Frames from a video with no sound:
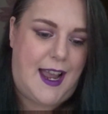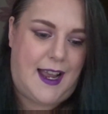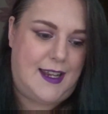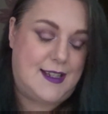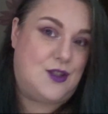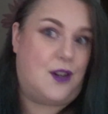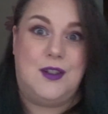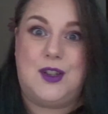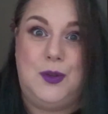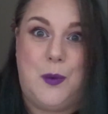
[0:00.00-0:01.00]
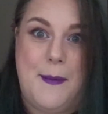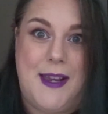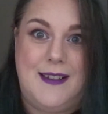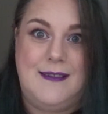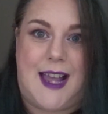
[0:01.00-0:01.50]
historical
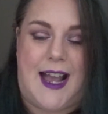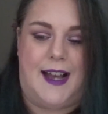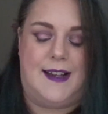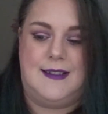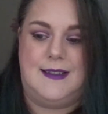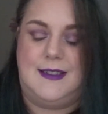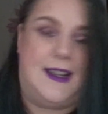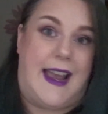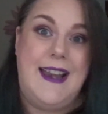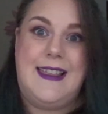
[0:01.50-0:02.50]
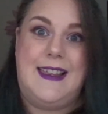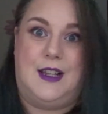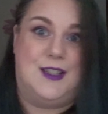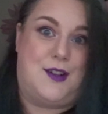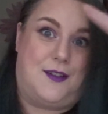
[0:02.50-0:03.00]
women and anything
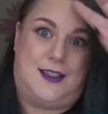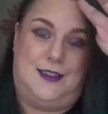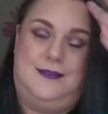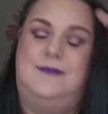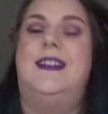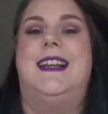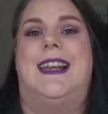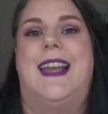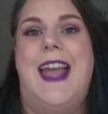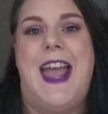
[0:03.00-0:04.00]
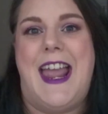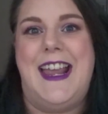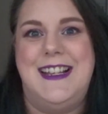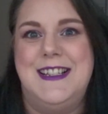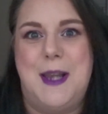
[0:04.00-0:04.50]
historical really
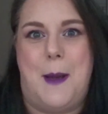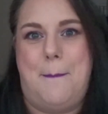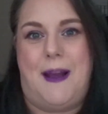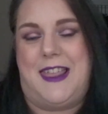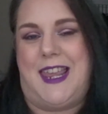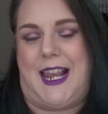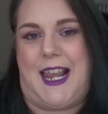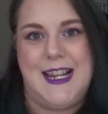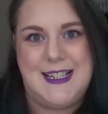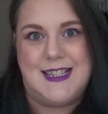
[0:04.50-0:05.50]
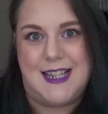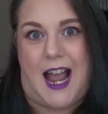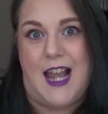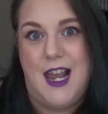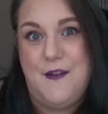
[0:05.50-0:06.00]
is my thing it's
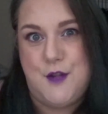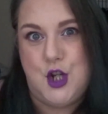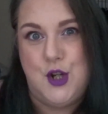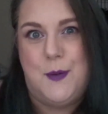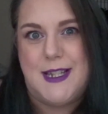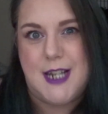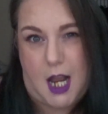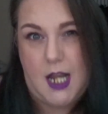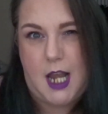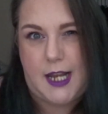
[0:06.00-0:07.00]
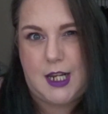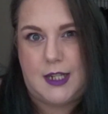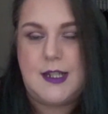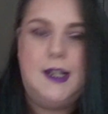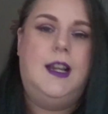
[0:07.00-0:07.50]
i love to do it i like it